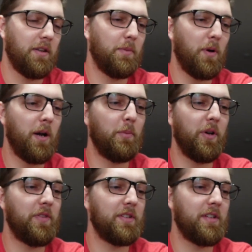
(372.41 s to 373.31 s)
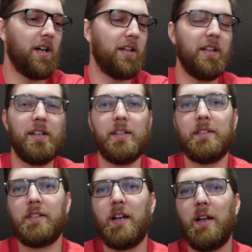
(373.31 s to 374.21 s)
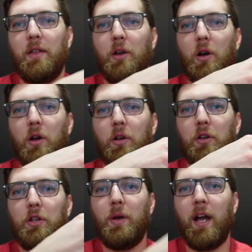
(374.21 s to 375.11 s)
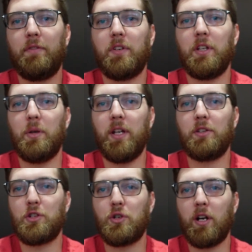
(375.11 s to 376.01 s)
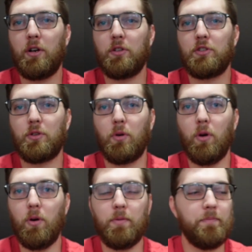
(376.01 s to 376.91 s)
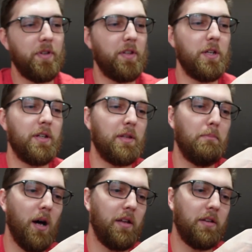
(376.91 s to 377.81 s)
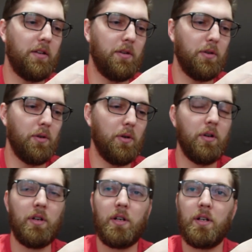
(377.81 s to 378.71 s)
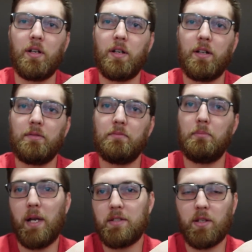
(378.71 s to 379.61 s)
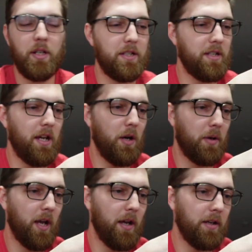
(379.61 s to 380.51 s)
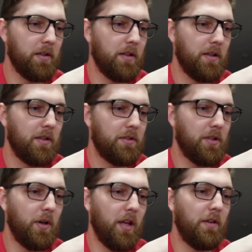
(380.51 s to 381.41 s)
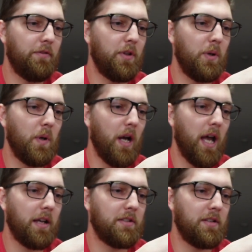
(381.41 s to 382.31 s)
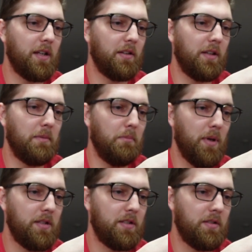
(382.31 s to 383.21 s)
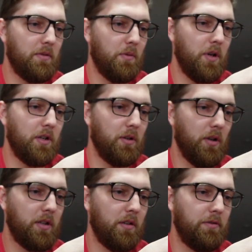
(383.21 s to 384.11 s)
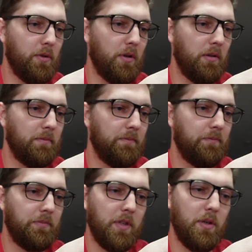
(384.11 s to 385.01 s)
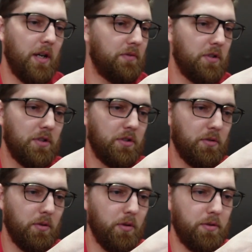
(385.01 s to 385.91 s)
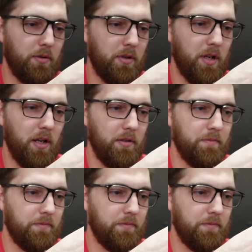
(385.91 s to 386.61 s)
The problem with this gun is you hit the trigger to scroll, and then you hit the button to basically say okay. So if you accidentally miss what you're looking for, you have to just scroll through it again.